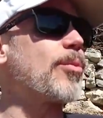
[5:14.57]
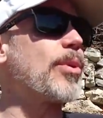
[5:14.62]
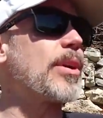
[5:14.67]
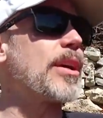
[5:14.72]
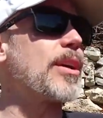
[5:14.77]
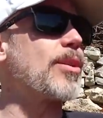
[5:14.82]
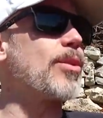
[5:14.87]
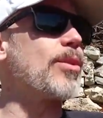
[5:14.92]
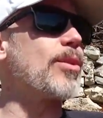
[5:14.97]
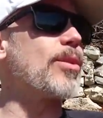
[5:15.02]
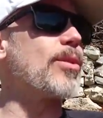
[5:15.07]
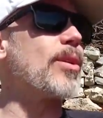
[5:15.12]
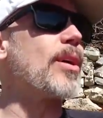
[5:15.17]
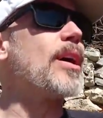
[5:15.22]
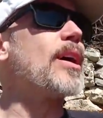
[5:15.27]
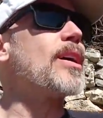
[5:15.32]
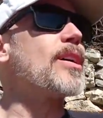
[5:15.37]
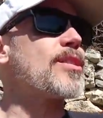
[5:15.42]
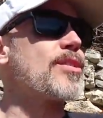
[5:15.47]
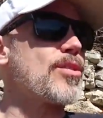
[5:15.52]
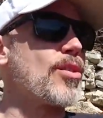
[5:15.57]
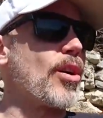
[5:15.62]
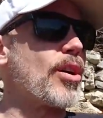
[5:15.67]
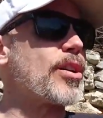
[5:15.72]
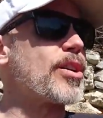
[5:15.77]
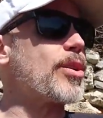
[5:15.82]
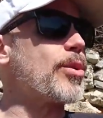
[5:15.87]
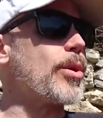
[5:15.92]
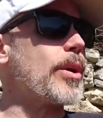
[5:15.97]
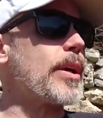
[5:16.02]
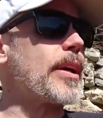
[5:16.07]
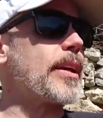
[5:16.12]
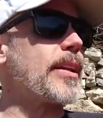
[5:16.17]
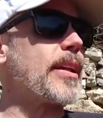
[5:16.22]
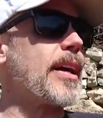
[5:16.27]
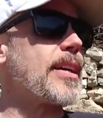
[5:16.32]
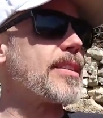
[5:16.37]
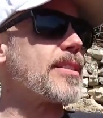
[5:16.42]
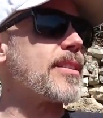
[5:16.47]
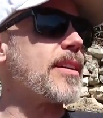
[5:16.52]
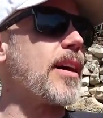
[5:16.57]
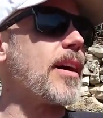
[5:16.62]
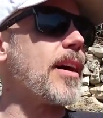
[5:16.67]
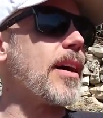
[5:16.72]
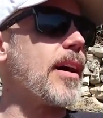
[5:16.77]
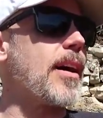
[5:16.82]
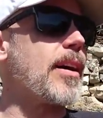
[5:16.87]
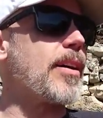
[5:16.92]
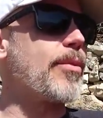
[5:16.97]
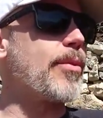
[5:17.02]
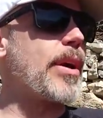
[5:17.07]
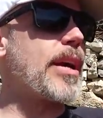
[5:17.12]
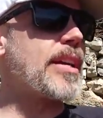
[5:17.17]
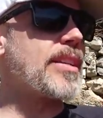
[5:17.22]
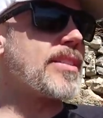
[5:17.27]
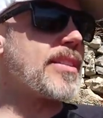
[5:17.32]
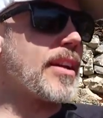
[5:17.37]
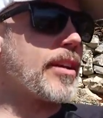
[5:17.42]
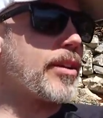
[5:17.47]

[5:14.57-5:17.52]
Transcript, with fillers: we could start doing it as a race